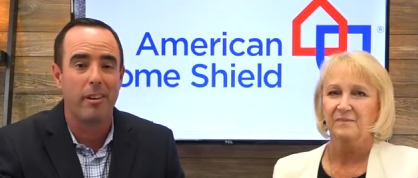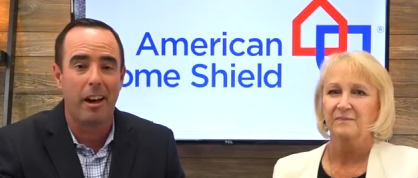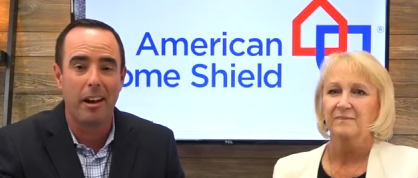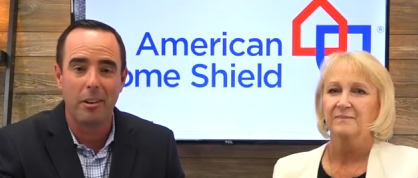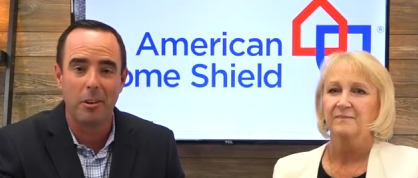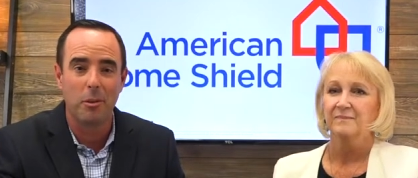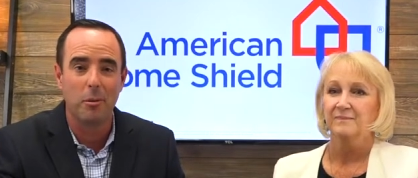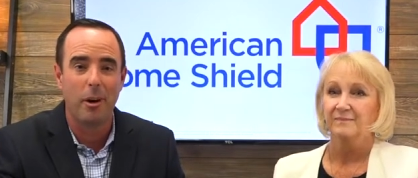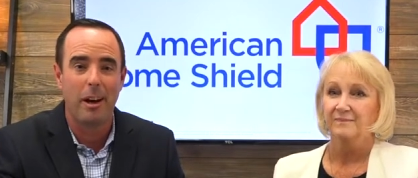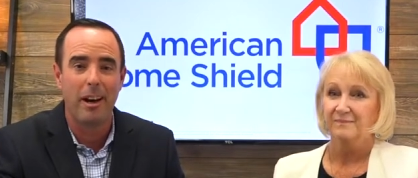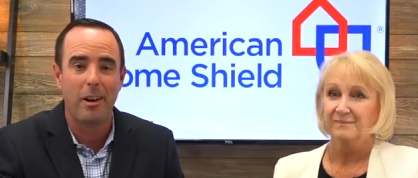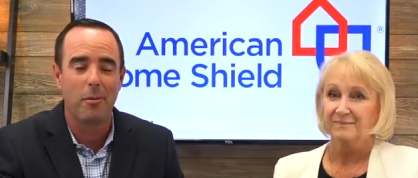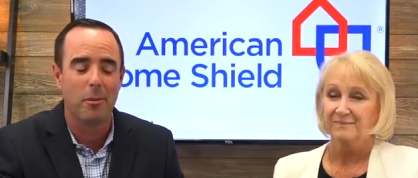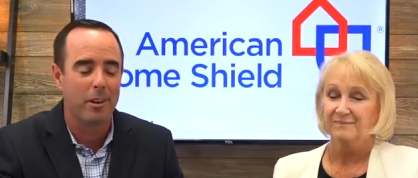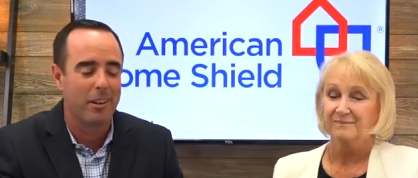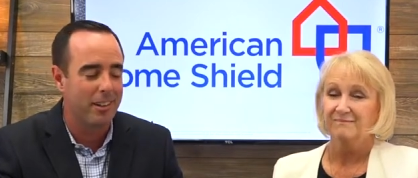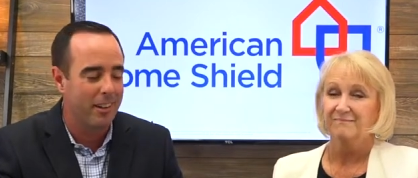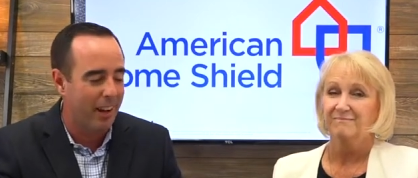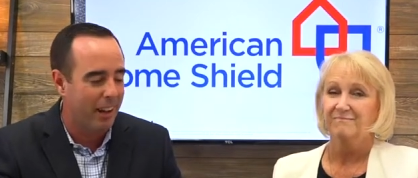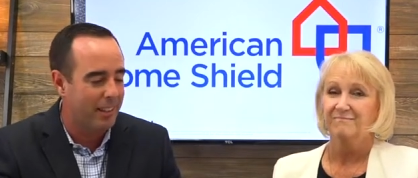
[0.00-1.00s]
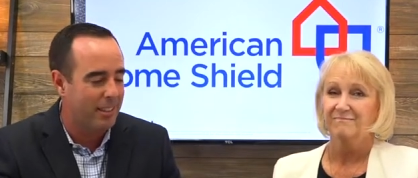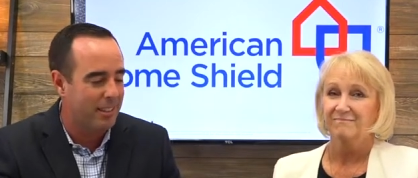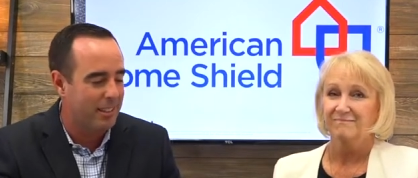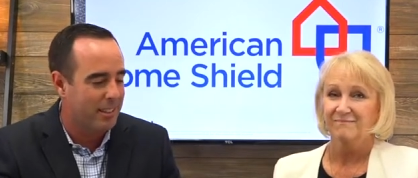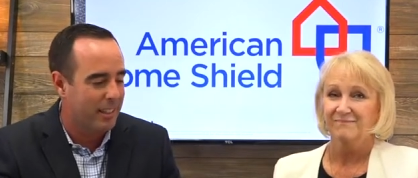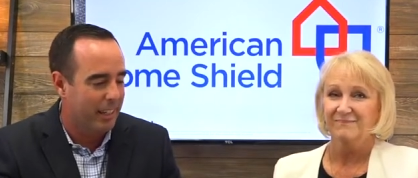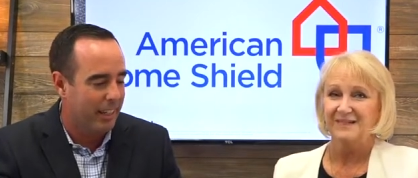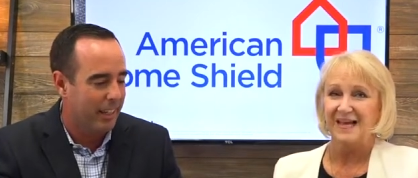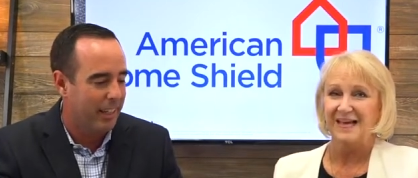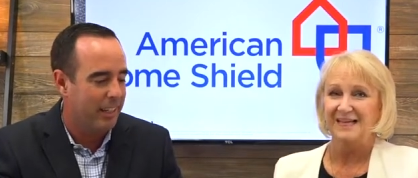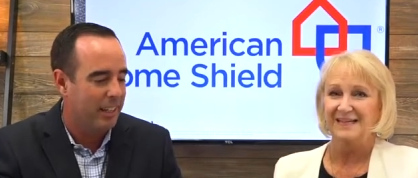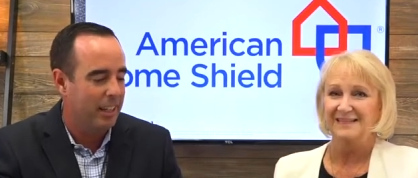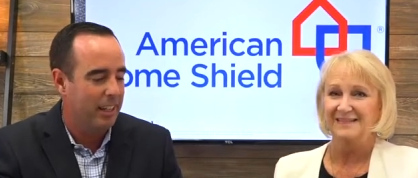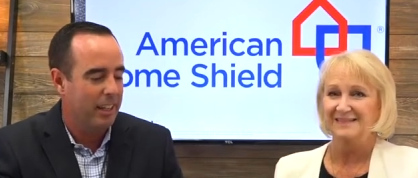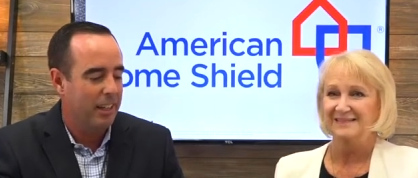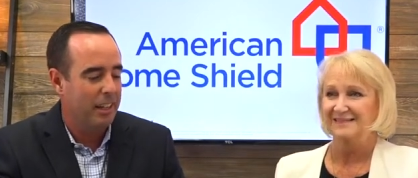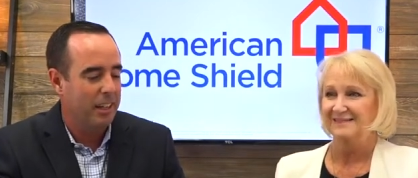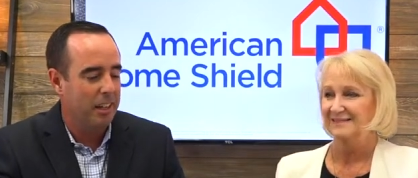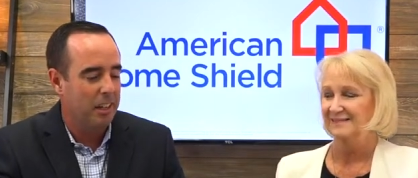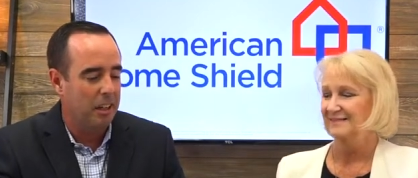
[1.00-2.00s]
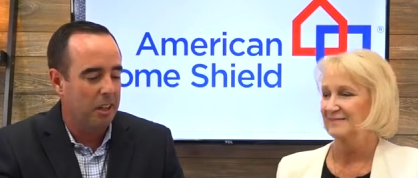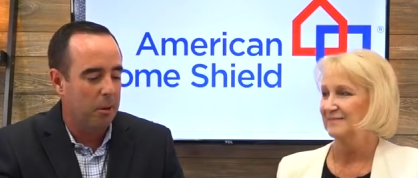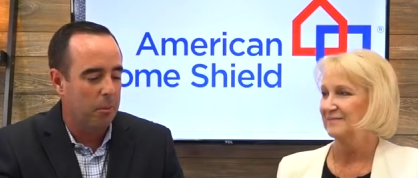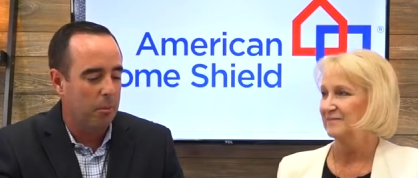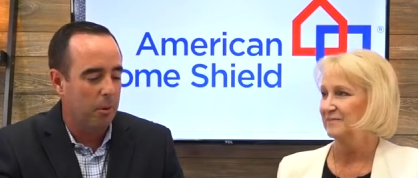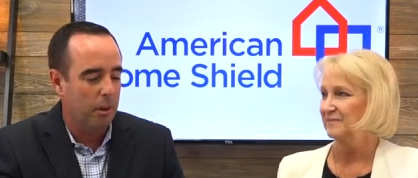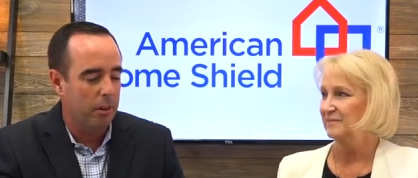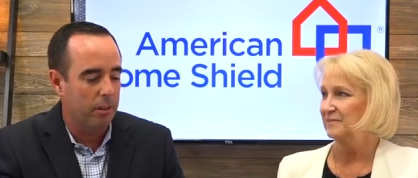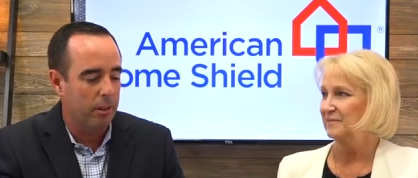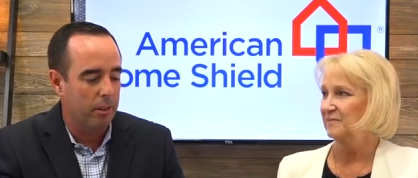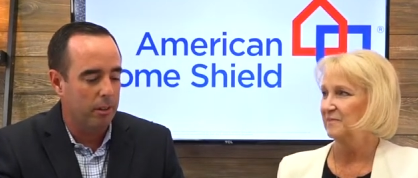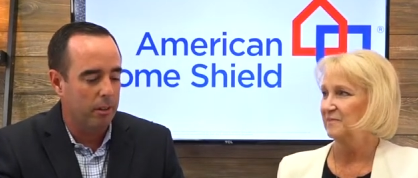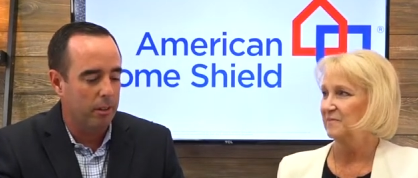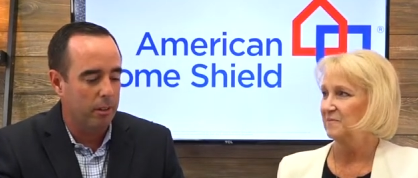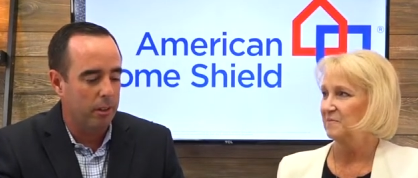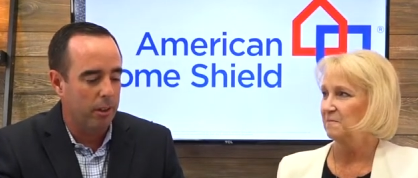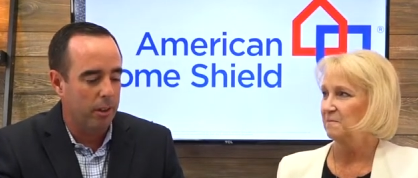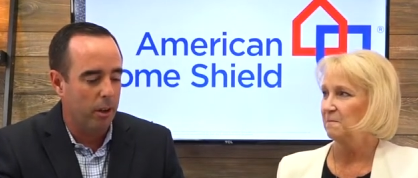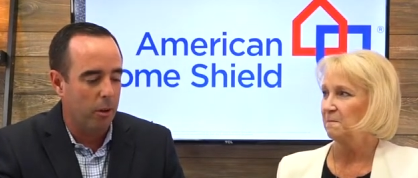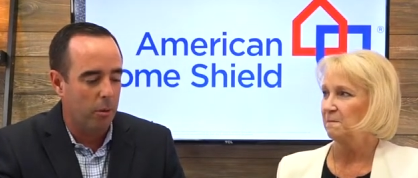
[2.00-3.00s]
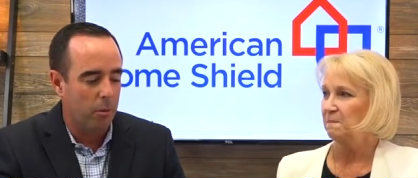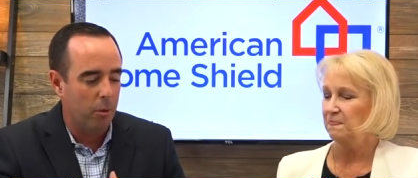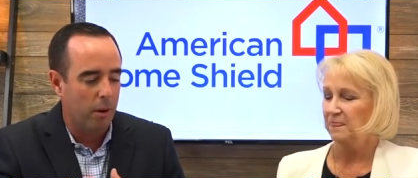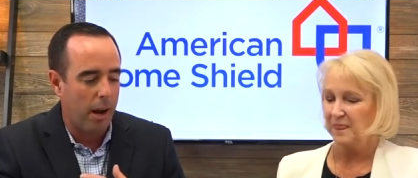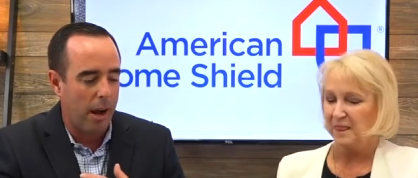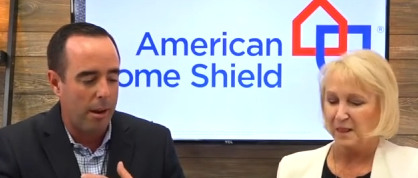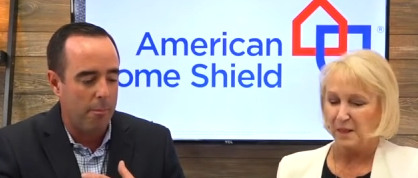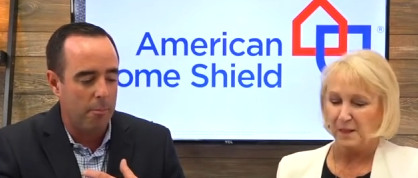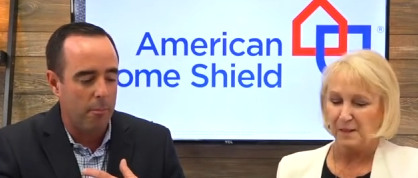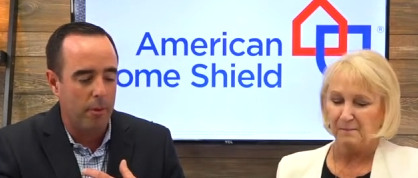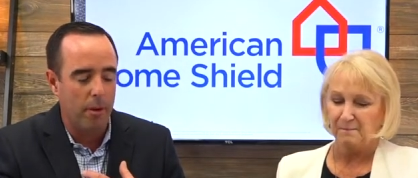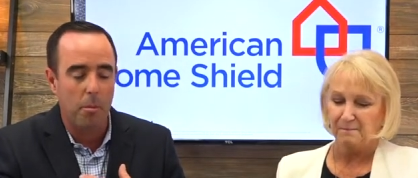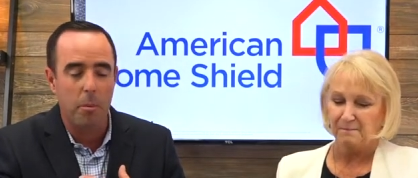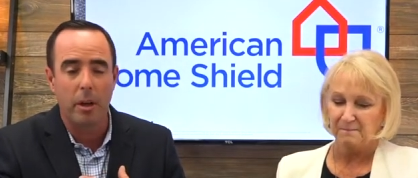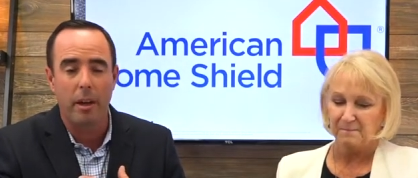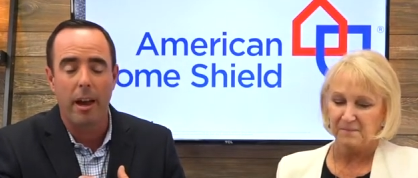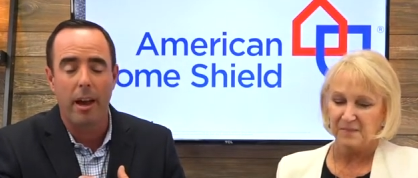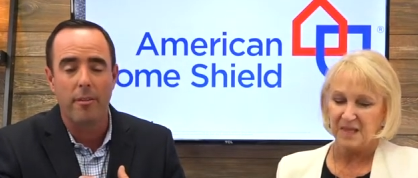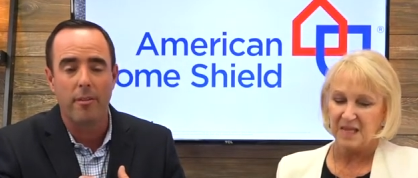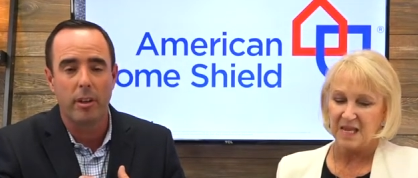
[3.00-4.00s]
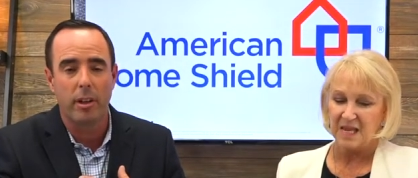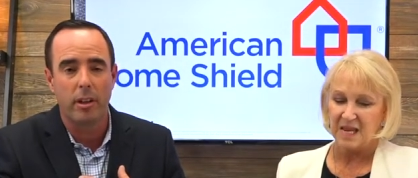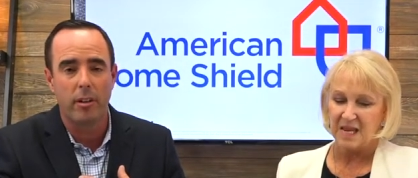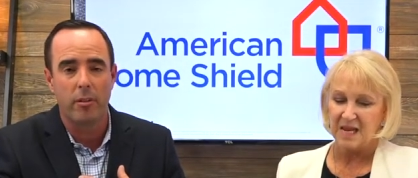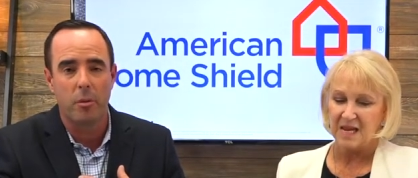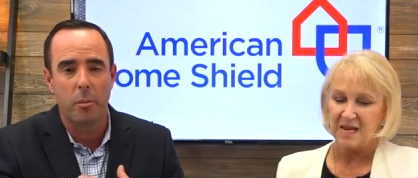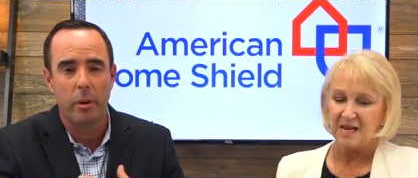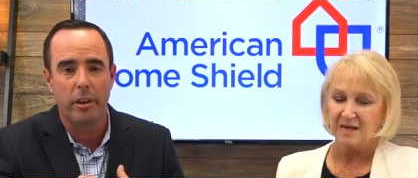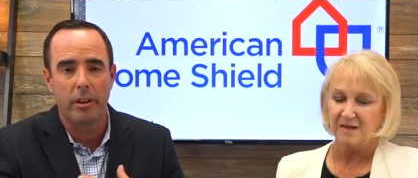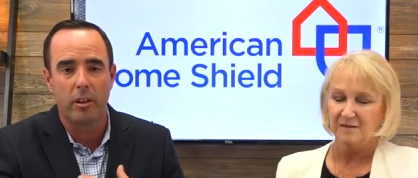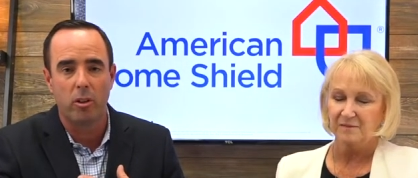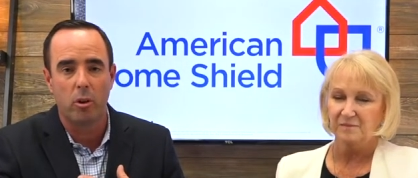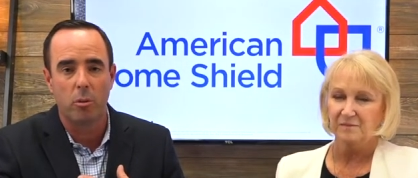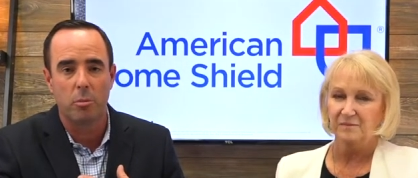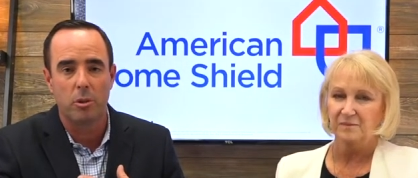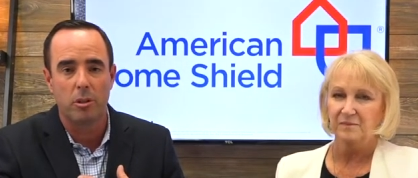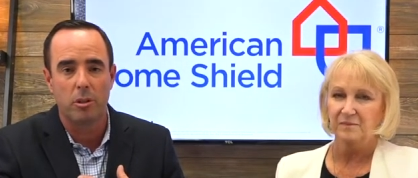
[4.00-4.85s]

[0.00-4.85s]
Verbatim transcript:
Speaker 1: value add, what a nice thing um, you know, I'm a big advocate of American Home